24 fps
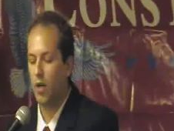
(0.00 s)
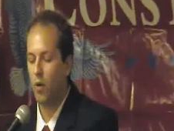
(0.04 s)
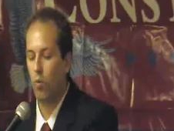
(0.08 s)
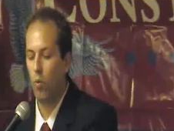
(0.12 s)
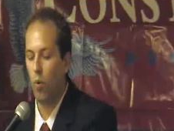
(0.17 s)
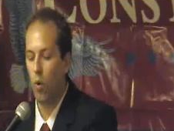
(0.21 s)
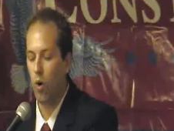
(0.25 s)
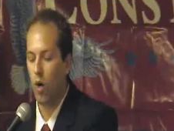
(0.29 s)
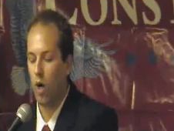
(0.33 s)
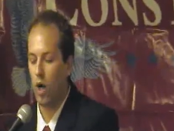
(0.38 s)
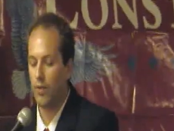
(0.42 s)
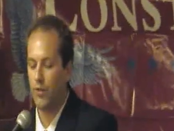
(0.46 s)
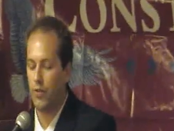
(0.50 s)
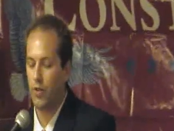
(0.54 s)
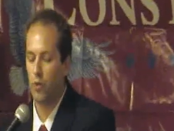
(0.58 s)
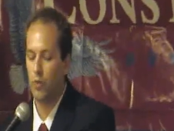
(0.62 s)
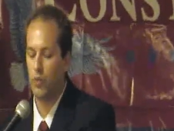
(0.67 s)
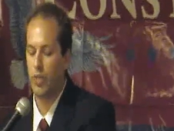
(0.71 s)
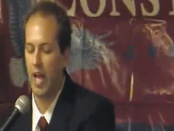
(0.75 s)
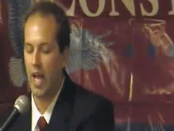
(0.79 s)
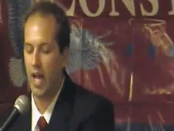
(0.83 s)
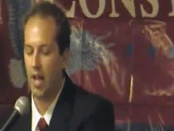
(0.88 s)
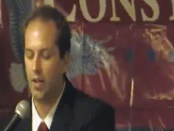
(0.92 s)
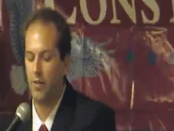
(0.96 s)
We need a war on
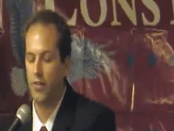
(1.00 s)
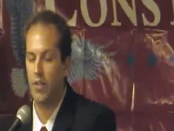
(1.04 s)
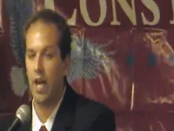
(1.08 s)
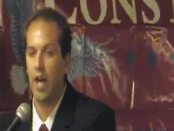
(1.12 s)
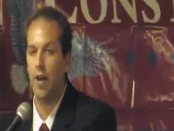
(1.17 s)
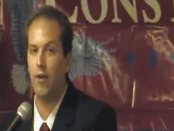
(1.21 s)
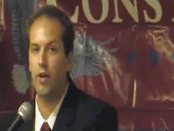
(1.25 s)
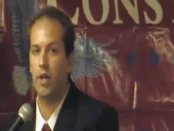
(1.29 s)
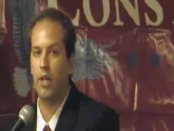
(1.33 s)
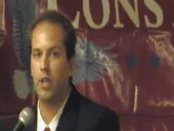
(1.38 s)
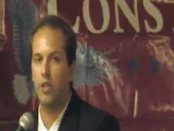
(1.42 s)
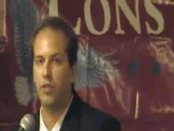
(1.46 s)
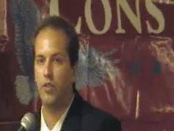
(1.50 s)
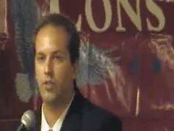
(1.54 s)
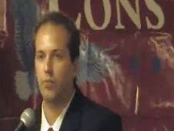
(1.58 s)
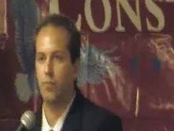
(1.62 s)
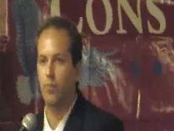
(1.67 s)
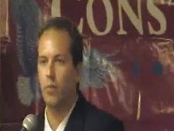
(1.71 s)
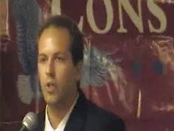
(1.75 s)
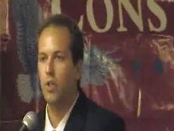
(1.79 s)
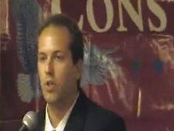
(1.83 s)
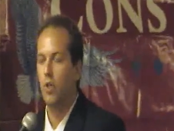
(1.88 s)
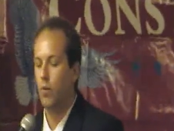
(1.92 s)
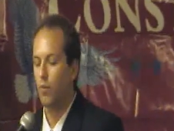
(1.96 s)
totalitarianism.
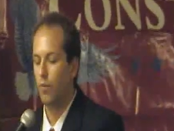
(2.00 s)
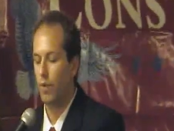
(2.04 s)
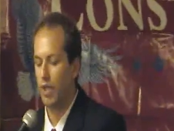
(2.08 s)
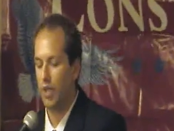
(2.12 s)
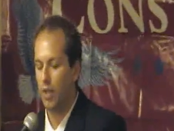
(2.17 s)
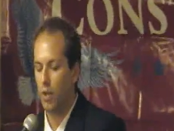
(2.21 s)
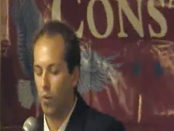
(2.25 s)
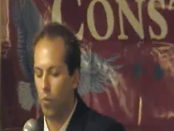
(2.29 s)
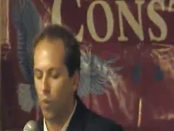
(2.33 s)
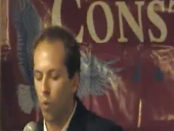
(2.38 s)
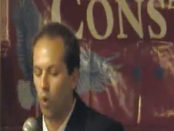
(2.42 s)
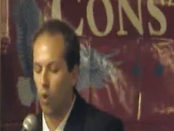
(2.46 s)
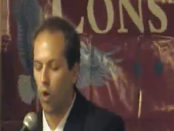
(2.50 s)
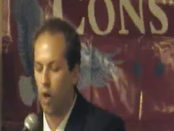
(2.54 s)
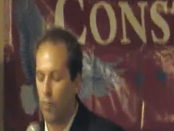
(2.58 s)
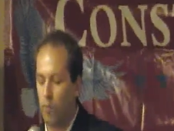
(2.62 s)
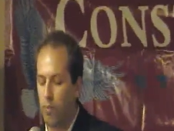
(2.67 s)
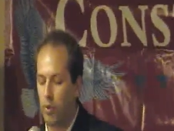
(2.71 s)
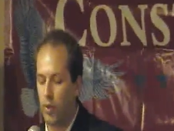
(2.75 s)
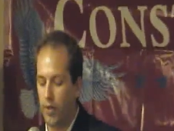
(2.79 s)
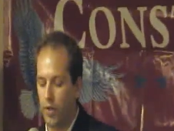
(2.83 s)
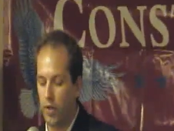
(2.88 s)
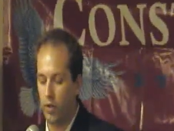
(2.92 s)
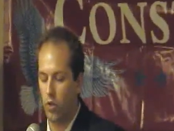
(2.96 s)
We need a war
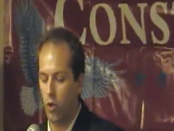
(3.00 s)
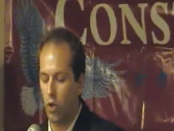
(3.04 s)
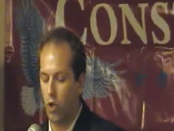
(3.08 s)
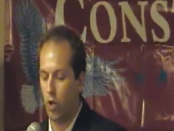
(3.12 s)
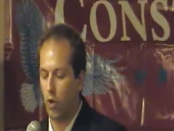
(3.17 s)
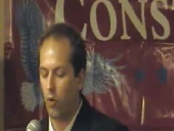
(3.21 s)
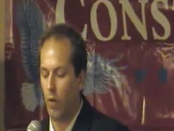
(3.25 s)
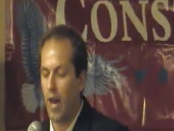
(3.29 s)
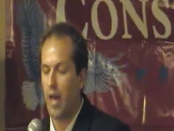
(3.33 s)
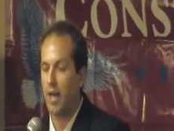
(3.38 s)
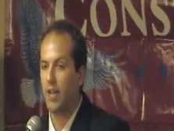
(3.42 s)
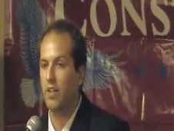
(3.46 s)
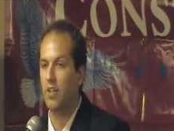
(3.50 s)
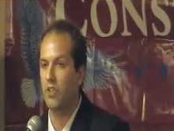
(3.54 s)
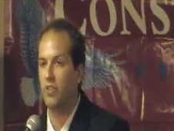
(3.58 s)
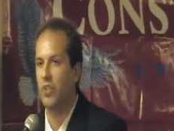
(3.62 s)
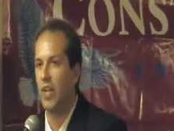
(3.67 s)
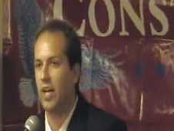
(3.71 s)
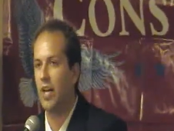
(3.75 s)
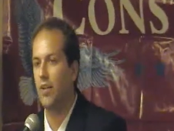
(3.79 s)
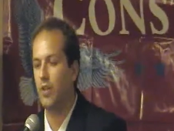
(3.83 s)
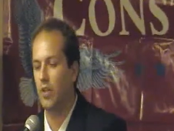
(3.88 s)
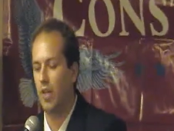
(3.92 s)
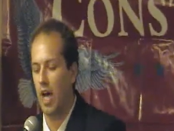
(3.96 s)
on political
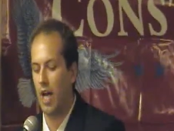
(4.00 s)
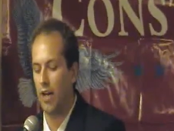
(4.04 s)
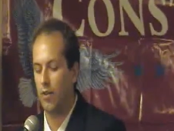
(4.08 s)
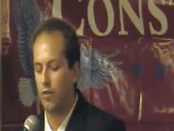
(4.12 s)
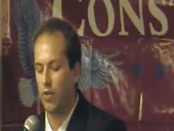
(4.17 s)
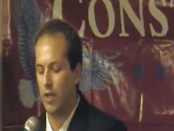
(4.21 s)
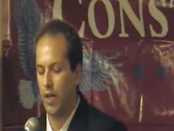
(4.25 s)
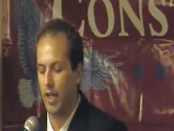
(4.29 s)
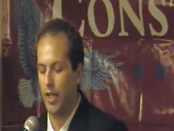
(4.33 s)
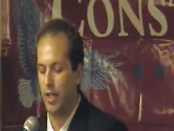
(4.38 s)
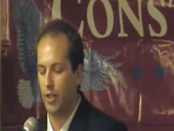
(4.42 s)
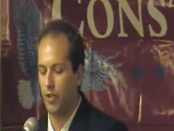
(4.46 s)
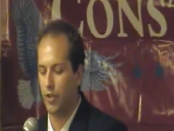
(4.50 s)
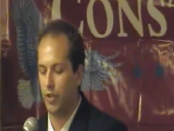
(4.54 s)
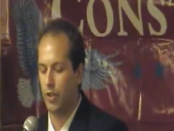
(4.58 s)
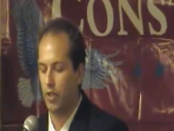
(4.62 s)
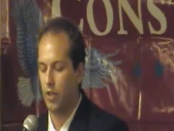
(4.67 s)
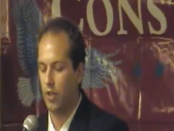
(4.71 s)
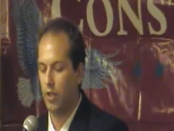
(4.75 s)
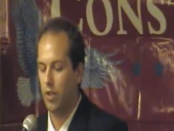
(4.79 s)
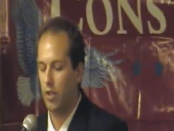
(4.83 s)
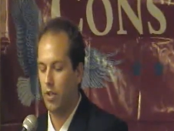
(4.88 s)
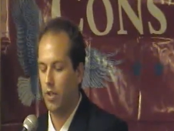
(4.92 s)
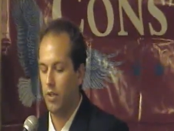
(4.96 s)
correctness and
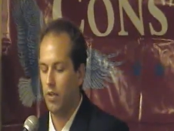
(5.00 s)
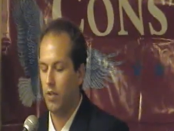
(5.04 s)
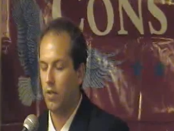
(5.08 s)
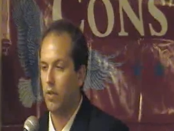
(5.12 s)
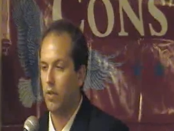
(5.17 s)
indoctrination.